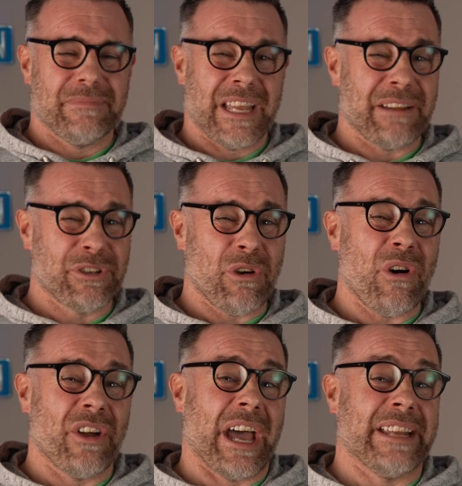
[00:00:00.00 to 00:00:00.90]
and I've
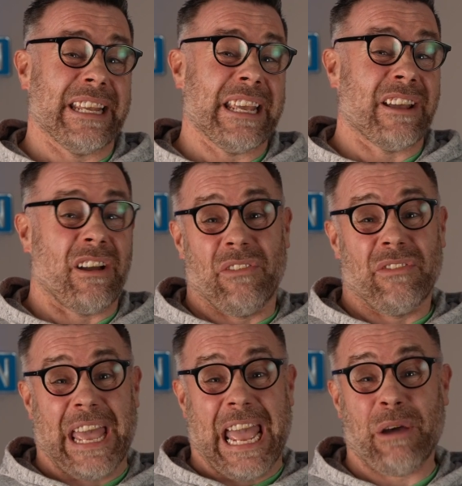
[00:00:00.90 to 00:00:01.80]
got an idea
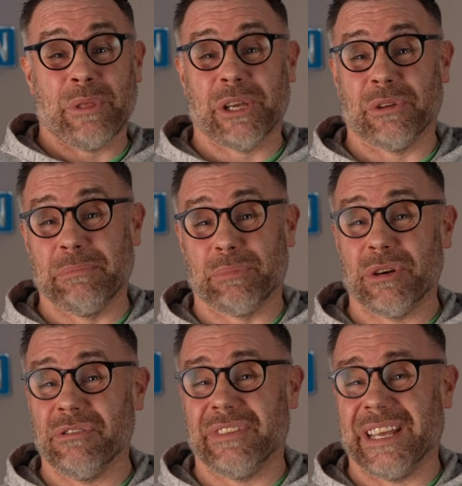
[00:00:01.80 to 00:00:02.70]
on how they could
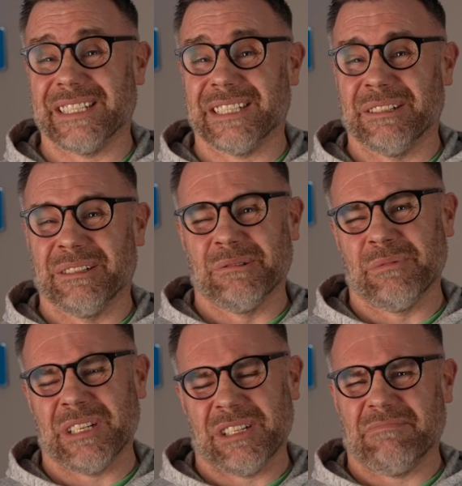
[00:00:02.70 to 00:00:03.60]
improve this,
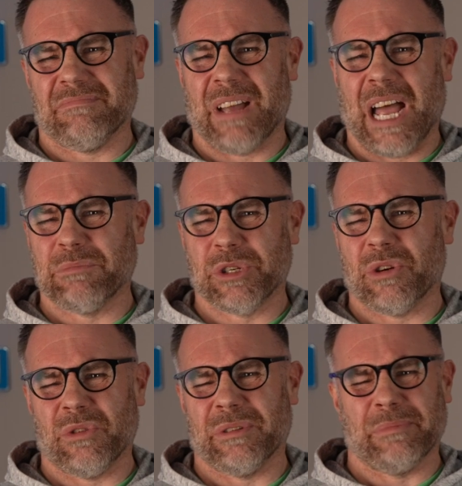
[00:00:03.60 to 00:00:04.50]
which I'm
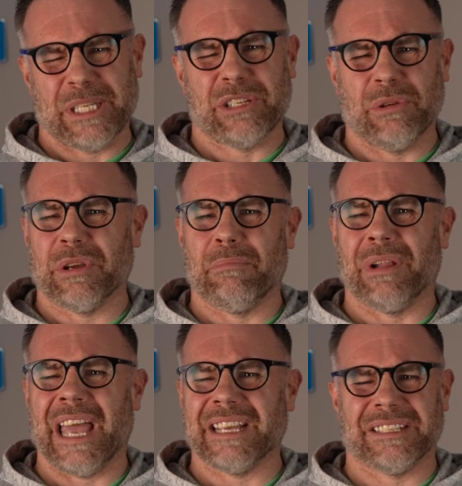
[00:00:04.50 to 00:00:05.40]
sure they'll be too
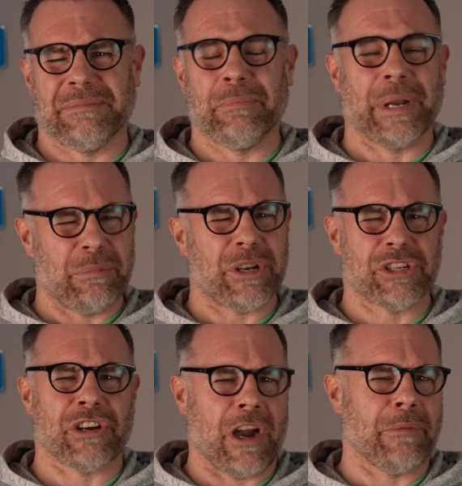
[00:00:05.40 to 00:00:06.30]
complex, but I'm going to
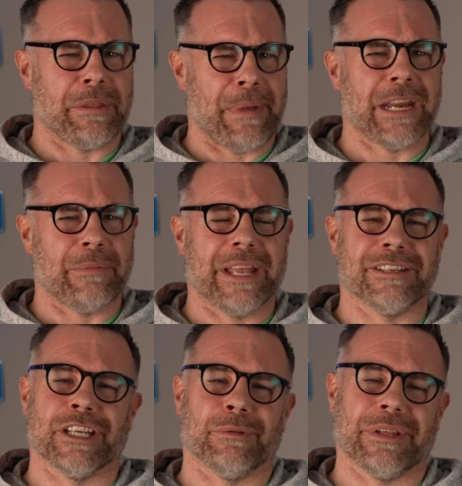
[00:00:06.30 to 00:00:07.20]
share it with them anyway and
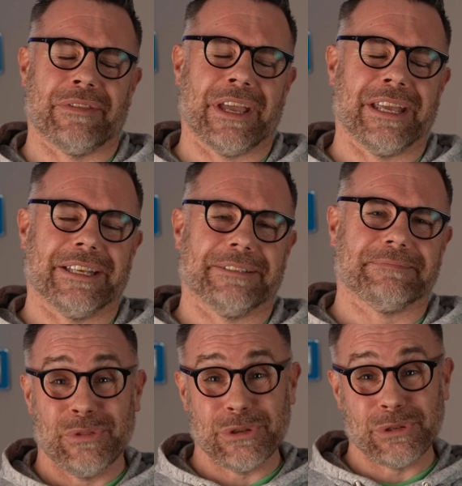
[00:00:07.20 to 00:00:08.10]
see what they think.
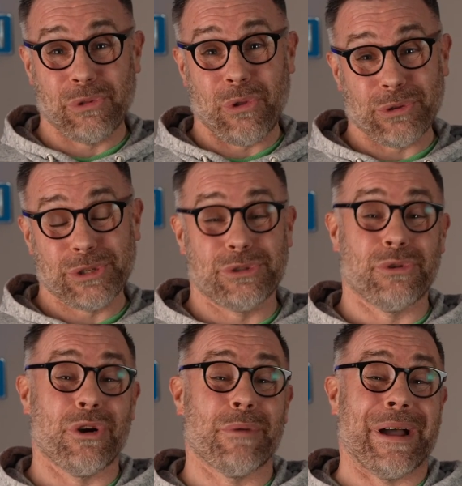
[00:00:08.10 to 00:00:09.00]
There's a lot to
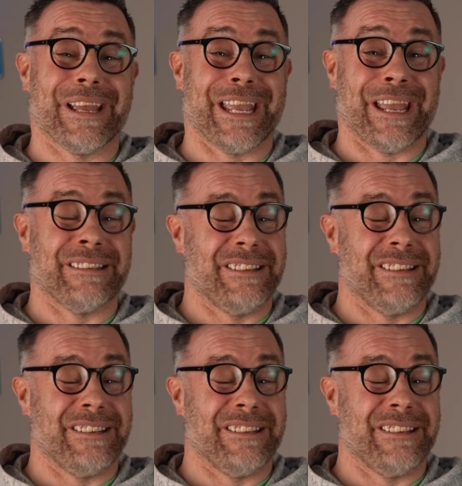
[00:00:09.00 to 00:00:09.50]
talk about here,